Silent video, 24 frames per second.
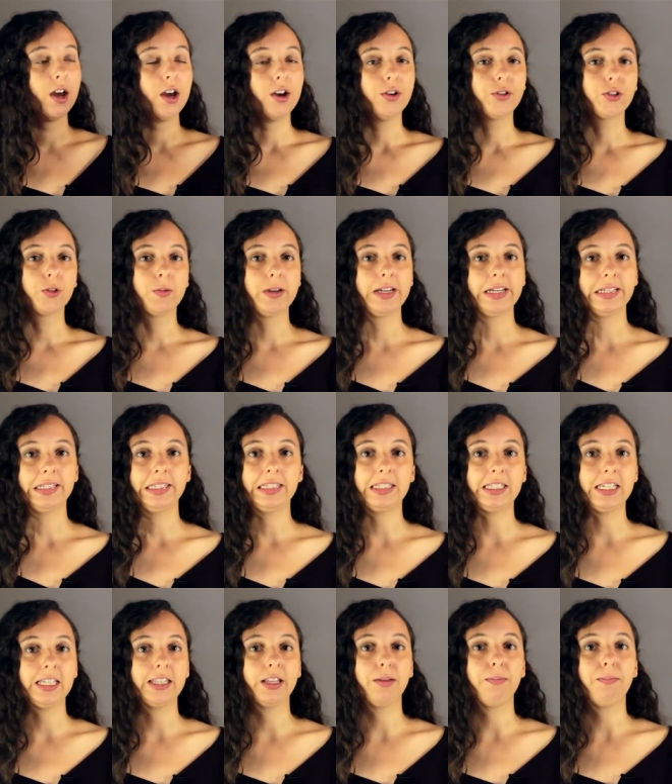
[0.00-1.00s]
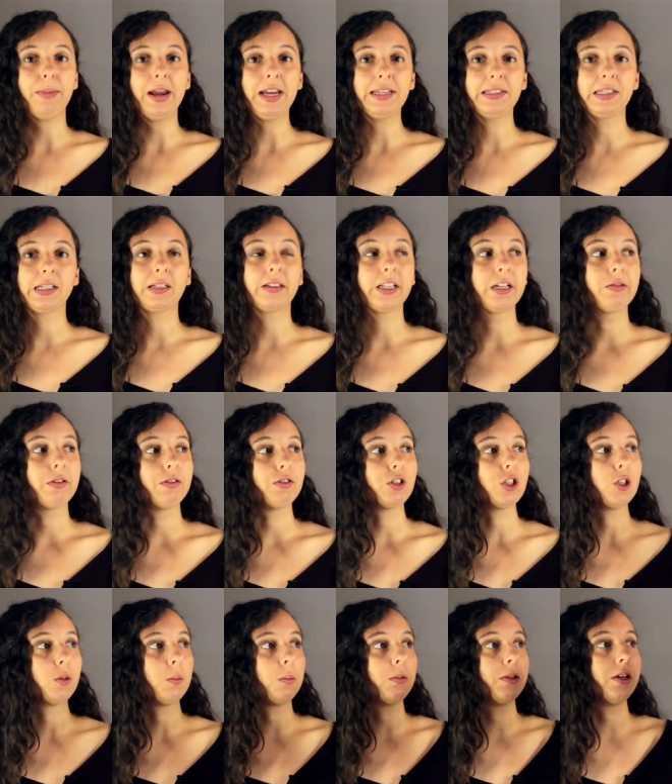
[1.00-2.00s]
So we can see that basically we've
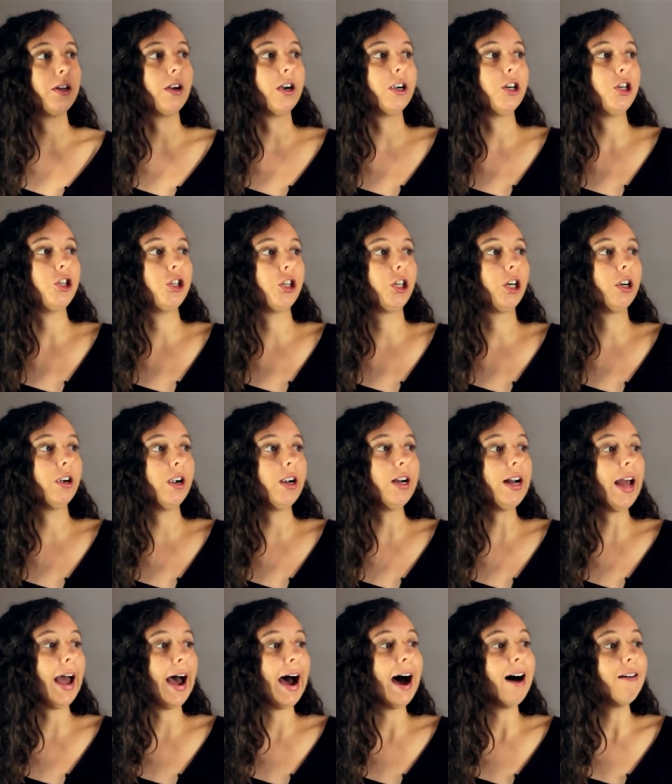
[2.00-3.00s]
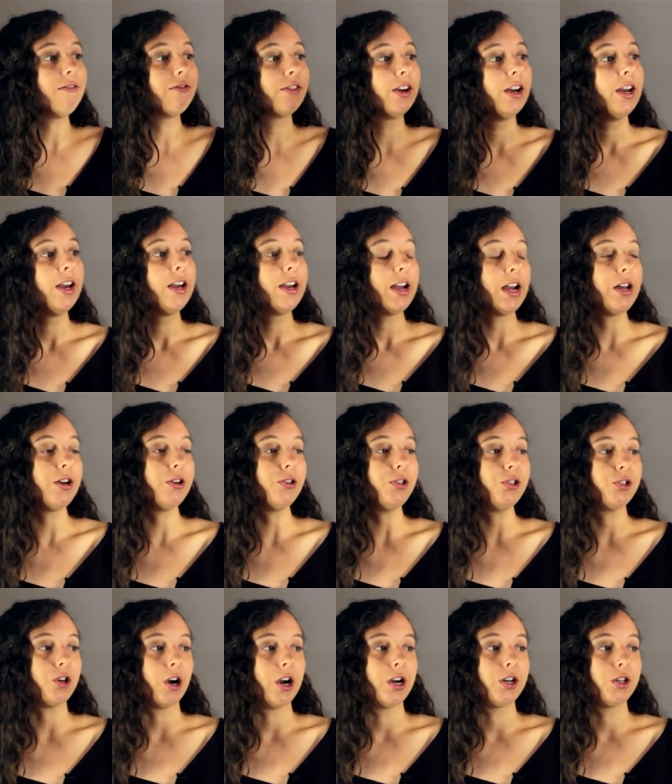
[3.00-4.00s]
split our sugar in half and are
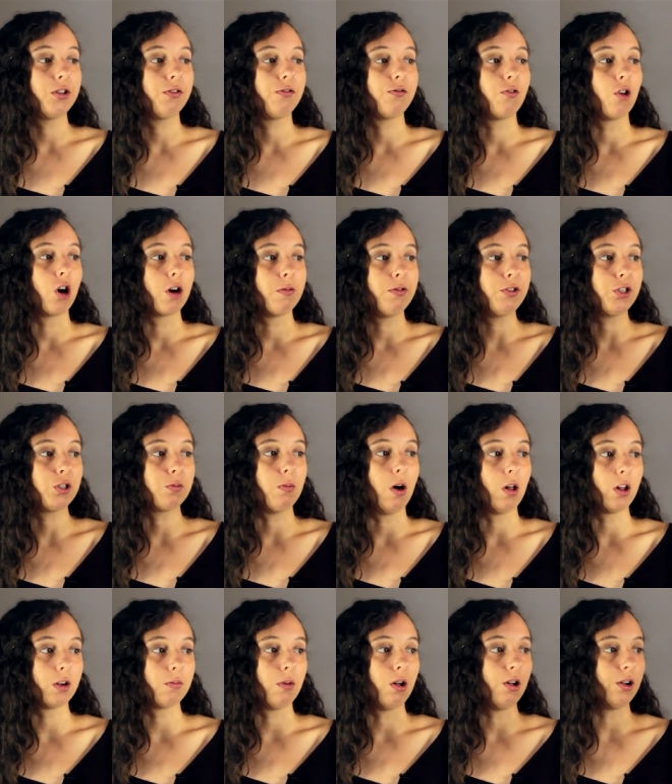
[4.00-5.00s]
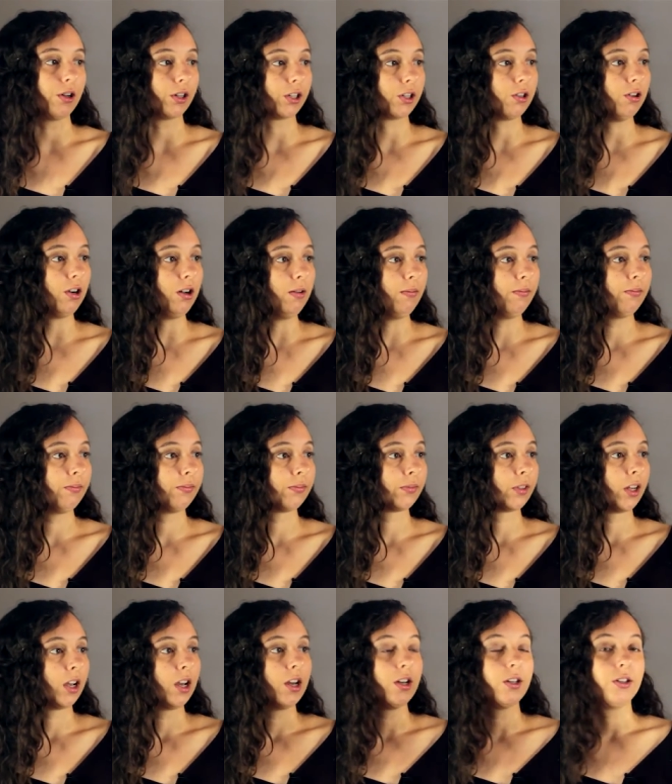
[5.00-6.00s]
starting to form a smaller molecule.
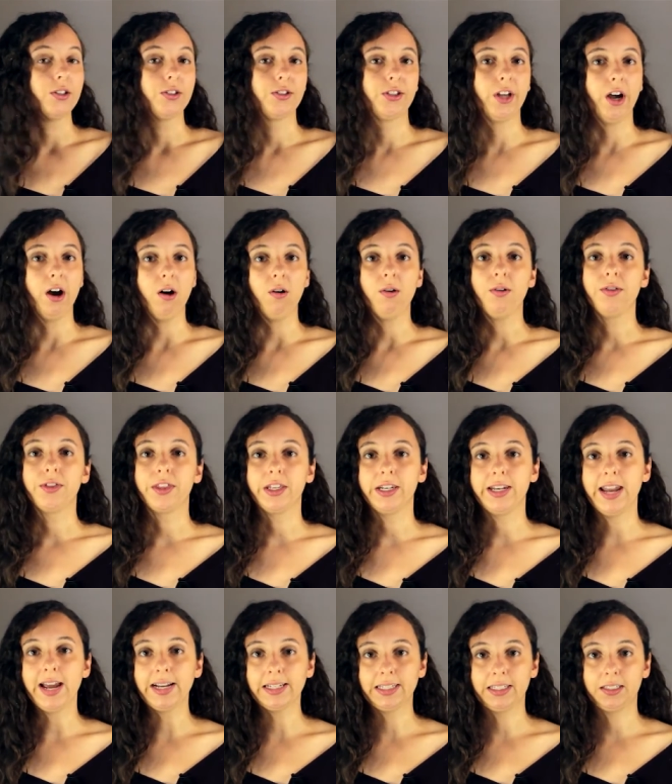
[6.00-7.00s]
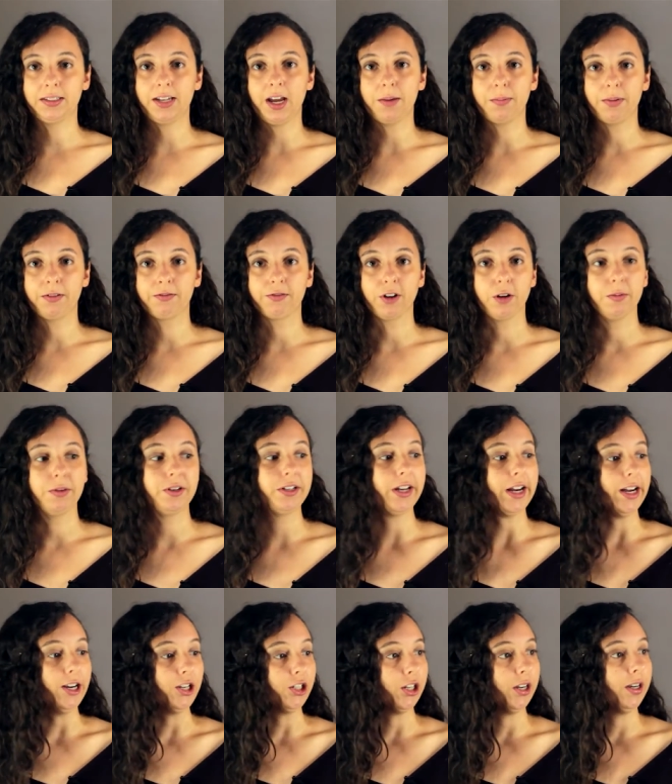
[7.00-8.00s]
So the next step of
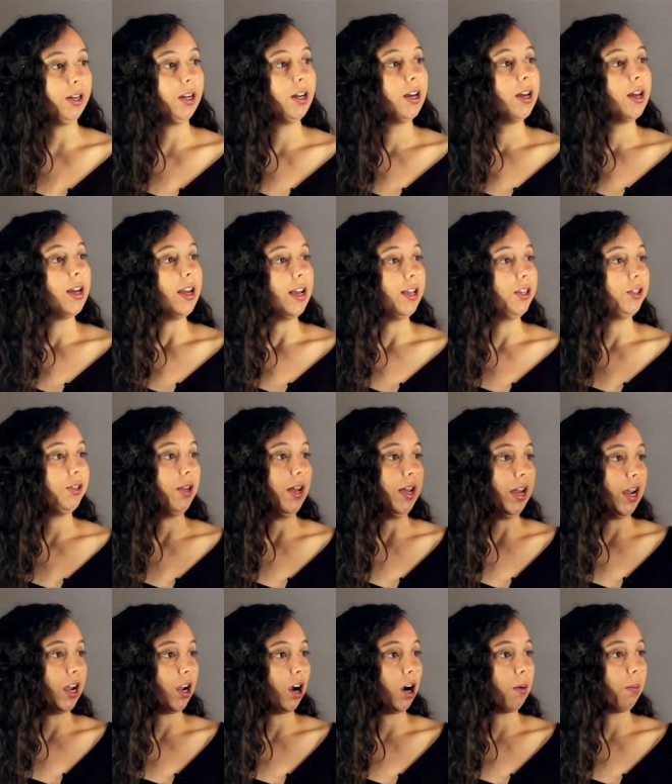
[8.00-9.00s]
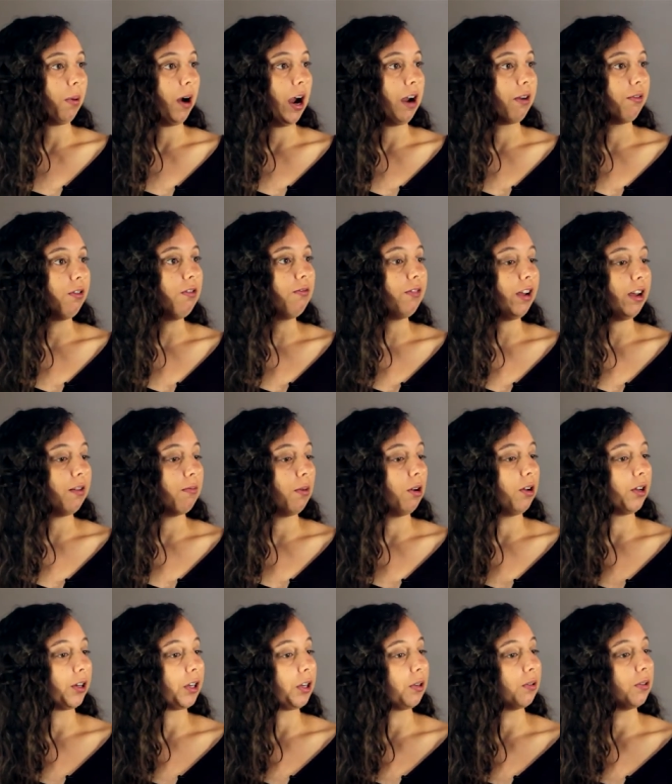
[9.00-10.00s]
fermentation is taking our pyruvate
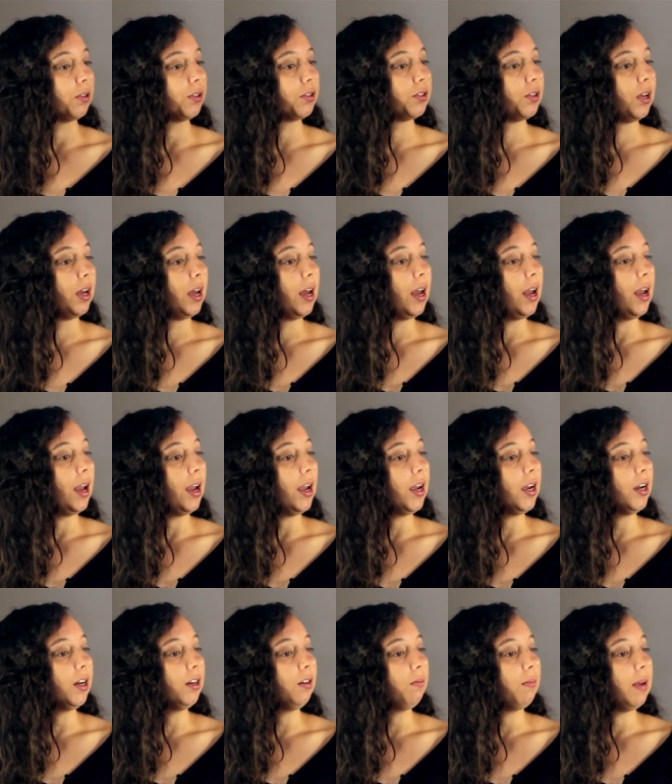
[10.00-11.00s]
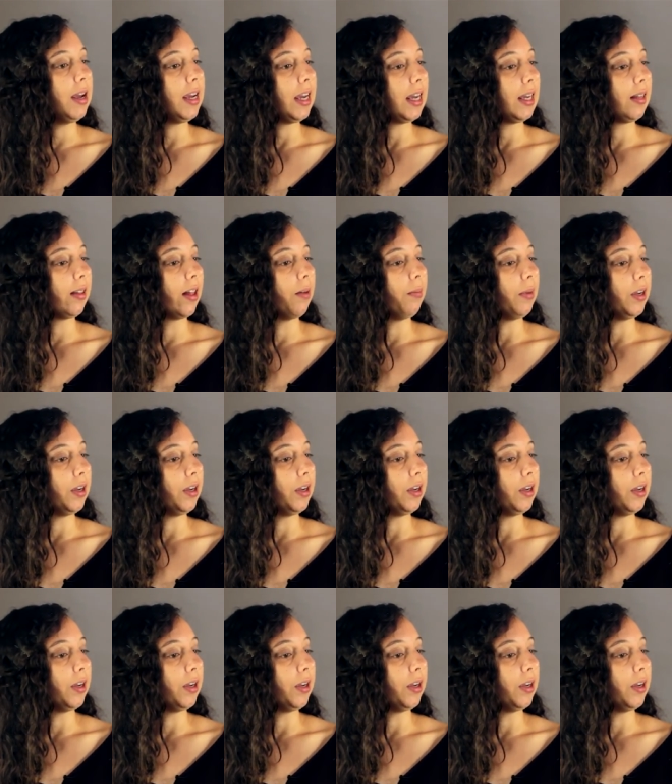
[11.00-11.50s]
molecules and making them